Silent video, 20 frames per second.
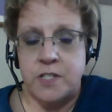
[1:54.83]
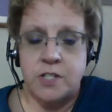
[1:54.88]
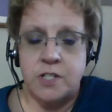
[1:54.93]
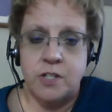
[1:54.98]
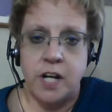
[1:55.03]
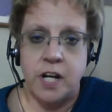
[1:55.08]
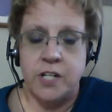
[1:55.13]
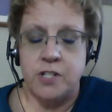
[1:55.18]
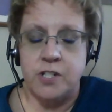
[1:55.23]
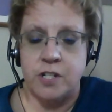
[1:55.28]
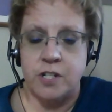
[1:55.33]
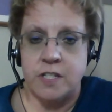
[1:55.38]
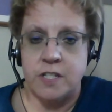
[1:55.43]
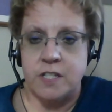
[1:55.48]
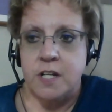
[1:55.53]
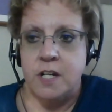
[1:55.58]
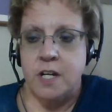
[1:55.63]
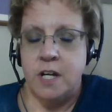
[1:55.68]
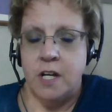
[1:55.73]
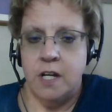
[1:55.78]
Should I just
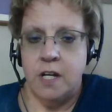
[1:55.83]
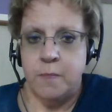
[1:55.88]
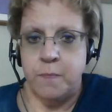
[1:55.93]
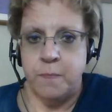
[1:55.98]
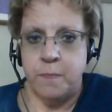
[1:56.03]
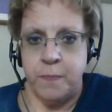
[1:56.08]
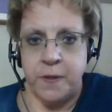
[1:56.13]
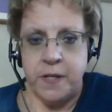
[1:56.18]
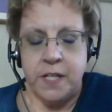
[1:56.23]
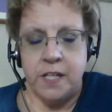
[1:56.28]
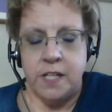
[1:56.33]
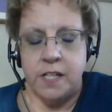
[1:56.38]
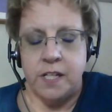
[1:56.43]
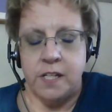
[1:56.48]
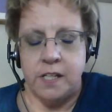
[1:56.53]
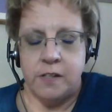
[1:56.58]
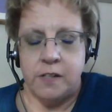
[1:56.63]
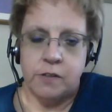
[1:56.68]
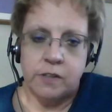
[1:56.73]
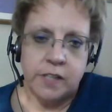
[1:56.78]

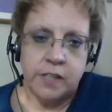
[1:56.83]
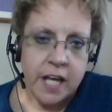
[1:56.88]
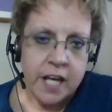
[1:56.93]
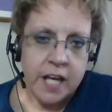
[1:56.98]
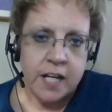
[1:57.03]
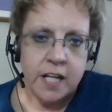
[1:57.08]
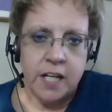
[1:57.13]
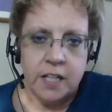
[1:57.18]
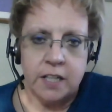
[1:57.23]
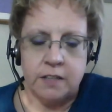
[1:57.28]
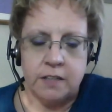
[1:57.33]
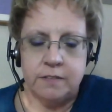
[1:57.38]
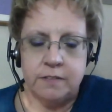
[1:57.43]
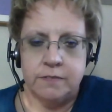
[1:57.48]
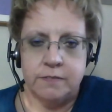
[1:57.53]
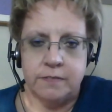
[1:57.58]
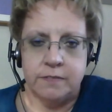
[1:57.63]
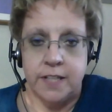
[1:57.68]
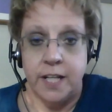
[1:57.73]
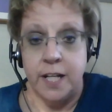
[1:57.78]
be organic,
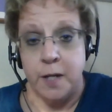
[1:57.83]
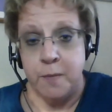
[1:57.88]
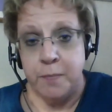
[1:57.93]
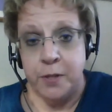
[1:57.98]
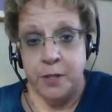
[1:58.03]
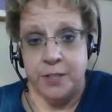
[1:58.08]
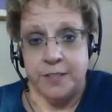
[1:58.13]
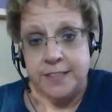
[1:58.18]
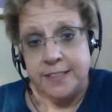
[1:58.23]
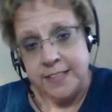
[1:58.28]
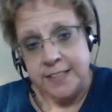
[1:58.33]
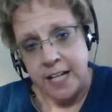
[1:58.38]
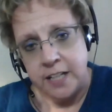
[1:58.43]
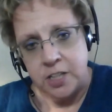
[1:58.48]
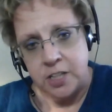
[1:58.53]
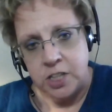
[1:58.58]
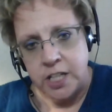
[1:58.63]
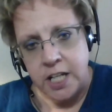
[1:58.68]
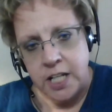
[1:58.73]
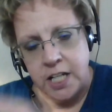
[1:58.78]
like Bergenstock
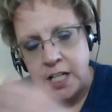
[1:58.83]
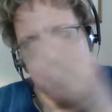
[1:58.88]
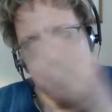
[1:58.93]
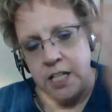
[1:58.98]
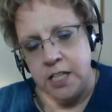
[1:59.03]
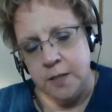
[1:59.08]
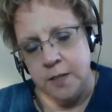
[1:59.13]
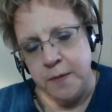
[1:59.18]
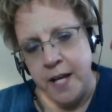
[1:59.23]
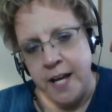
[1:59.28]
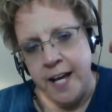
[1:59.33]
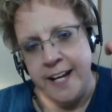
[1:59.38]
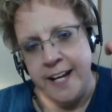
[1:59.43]
organic, and